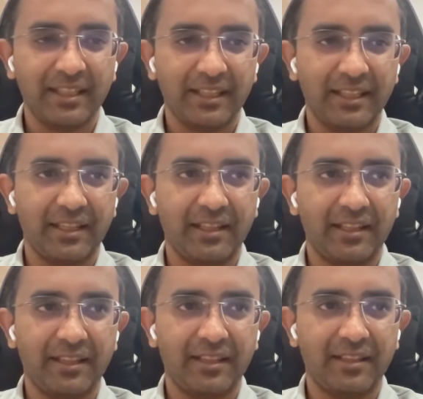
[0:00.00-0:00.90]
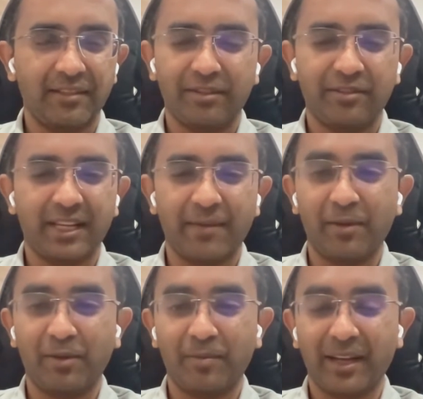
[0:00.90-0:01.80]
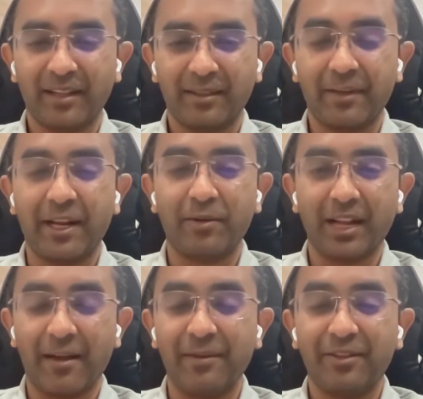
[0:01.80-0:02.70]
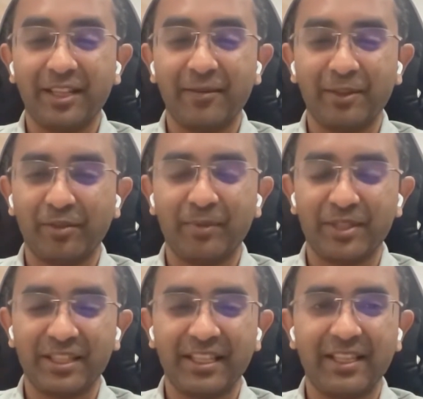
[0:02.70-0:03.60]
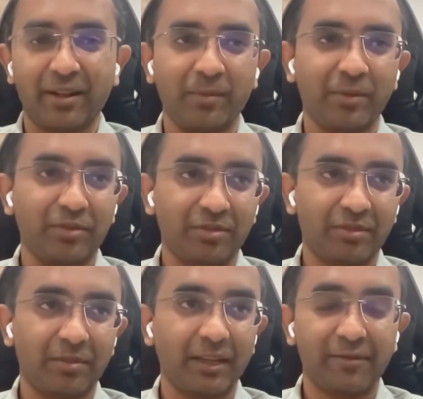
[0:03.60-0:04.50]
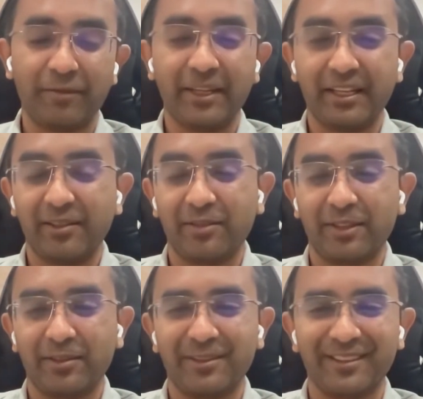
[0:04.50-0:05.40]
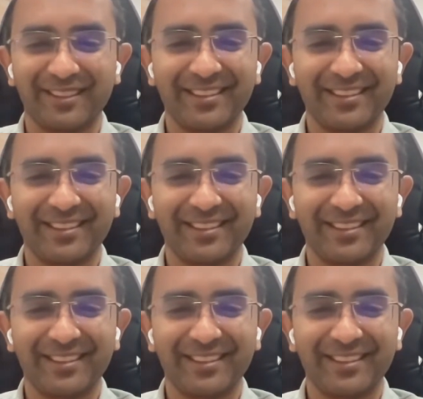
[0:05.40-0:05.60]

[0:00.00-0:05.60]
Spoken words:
And since then, I haven't looked back. In fact, haven't seen a Windows machine in almost 12, 15 years now.